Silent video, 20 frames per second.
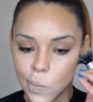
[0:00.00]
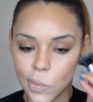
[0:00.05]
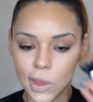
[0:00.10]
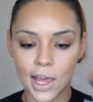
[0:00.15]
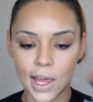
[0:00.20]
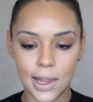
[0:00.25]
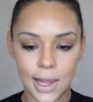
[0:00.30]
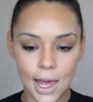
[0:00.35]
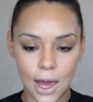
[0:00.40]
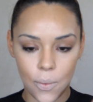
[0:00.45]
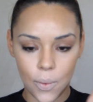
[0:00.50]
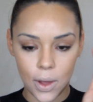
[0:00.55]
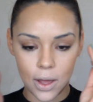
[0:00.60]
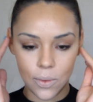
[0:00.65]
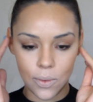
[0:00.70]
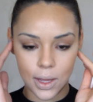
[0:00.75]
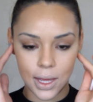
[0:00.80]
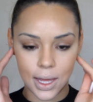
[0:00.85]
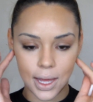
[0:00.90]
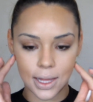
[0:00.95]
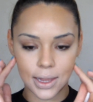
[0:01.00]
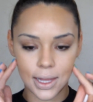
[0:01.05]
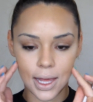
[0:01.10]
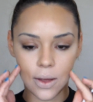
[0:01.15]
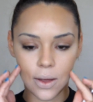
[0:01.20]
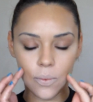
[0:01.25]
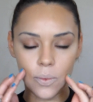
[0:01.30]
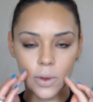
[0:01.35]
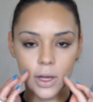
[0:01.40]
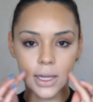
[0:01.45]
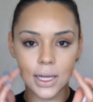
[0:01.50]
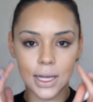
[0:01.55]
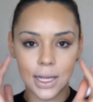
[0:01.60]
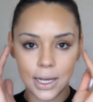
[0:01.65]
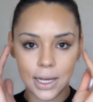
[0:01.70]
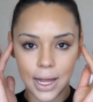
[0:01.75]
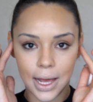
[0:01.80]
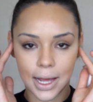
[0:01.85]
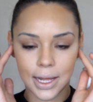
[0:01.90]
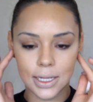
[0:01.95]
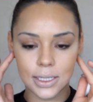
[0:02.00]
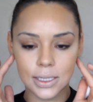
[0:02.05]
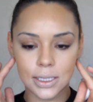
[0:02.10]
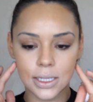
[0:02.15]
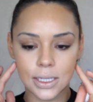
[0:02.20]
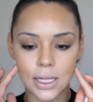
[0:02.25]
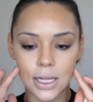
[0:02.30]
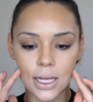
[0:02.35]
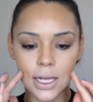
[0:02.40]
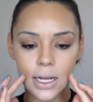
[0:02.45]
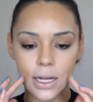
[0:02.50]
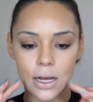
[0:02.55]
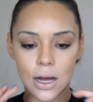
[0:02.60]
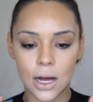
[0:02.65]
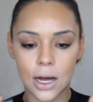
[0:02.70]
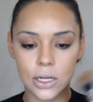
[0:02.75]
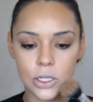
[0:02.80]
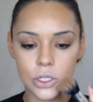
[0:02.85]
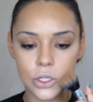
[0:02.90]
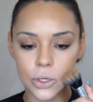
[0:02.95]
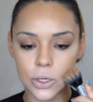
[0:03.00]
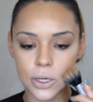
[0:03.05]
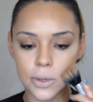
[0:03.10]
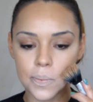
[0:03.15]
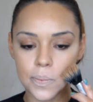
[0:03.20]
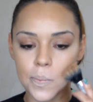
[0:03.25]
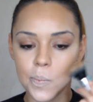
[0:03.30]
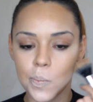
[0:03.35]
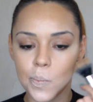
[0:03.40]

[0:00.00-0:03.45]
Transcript: And that way we get that really nice clean contour.